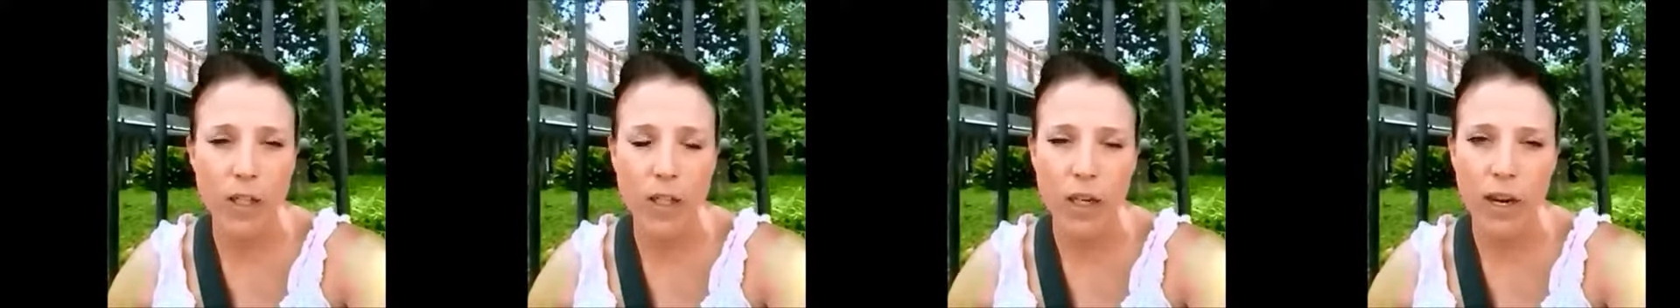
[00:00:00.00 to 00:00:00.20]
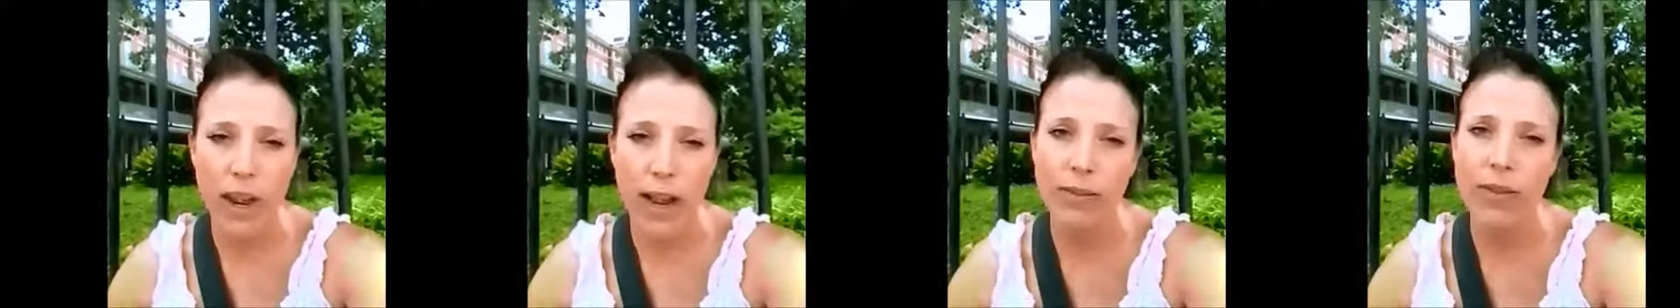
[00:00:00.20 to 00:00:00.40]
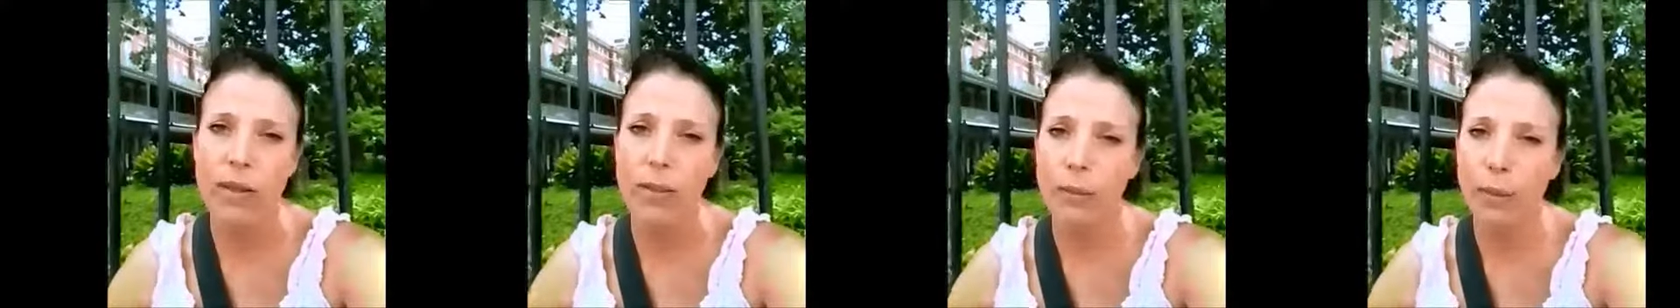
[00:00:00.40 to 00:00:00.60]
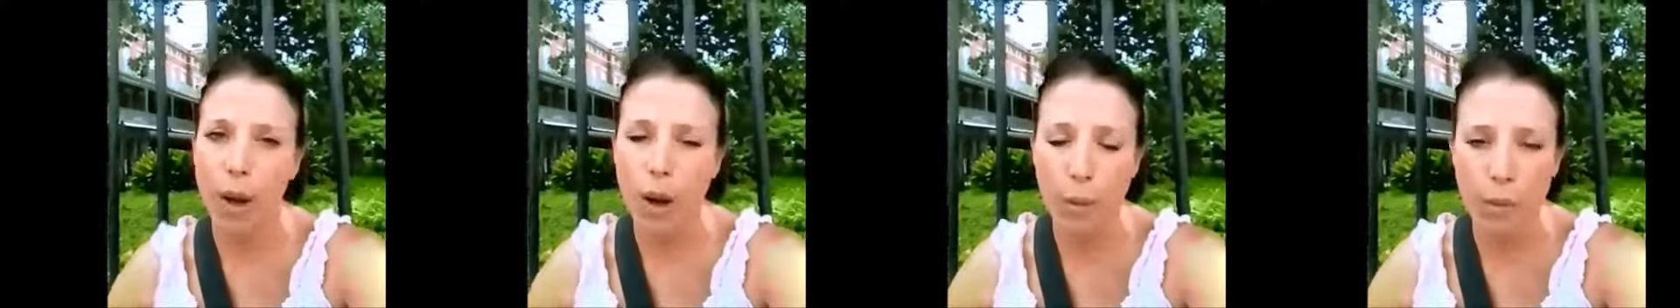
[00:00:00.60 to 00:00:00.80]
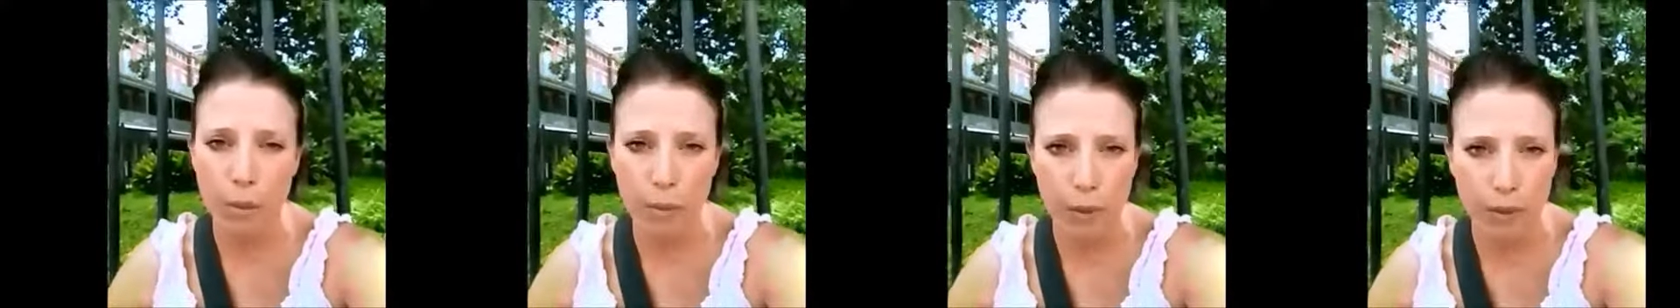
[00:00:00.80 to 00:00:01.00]
should have some
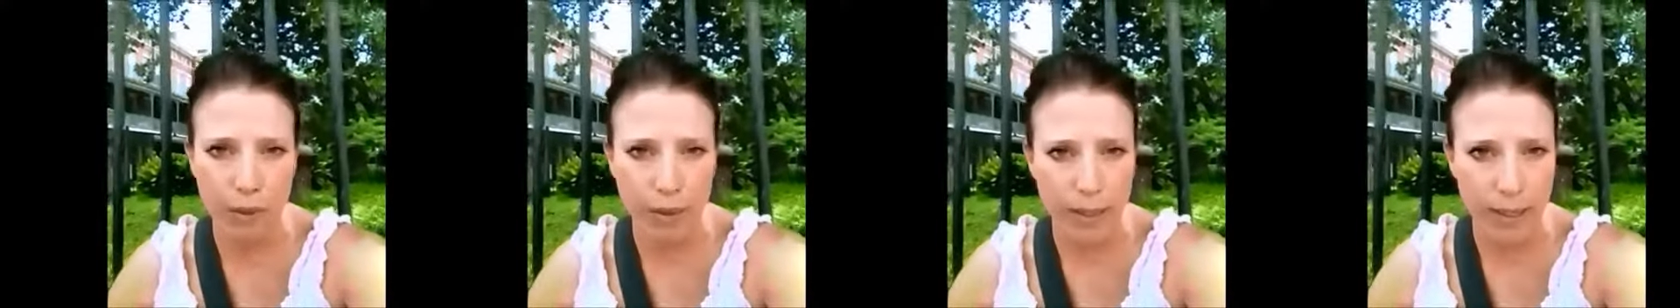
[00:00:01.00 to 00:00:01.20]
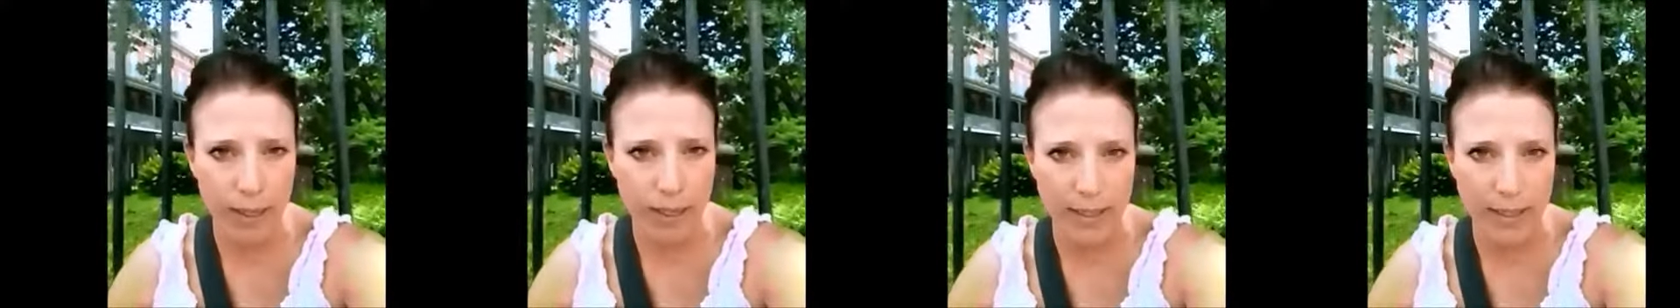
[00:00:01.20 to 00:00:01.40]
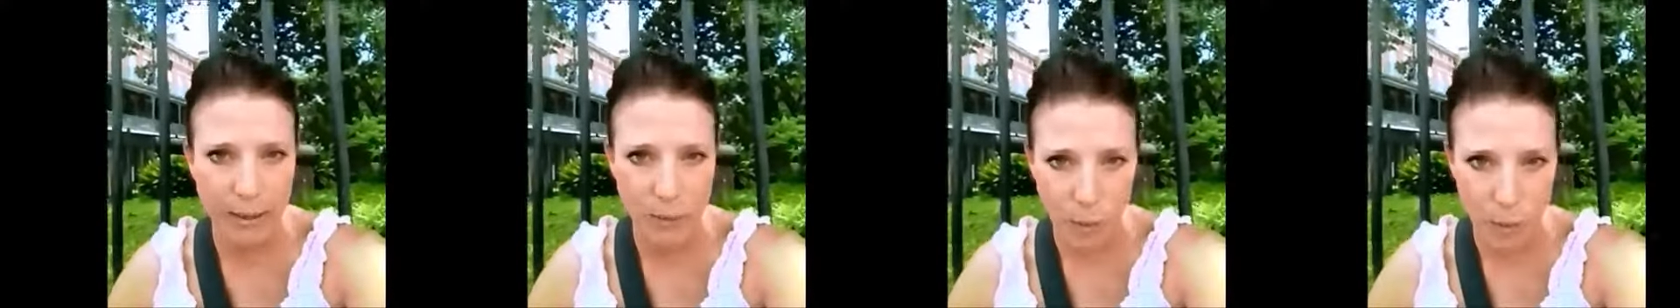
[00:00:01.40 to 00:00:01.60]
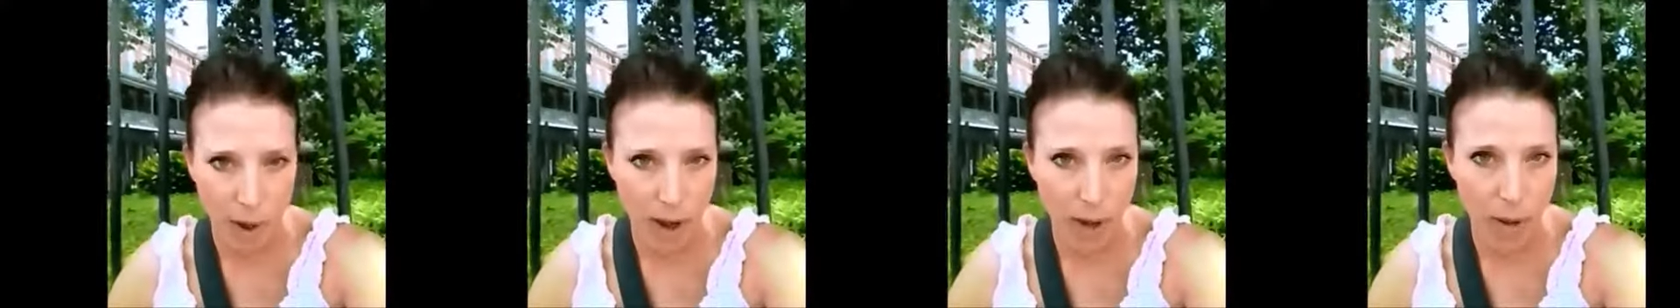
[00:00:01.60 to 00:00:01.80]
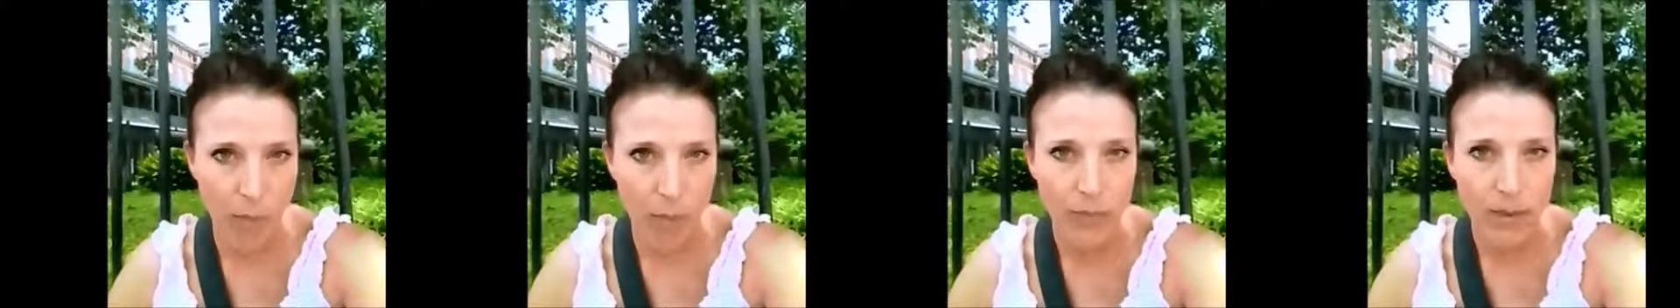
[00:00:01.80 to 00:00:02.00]
culpability as
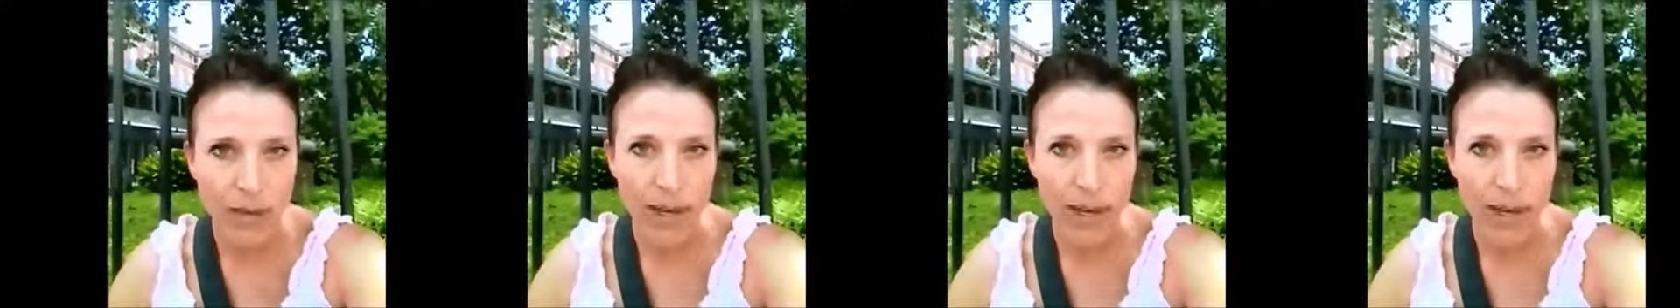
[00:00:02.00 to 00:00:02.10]
well.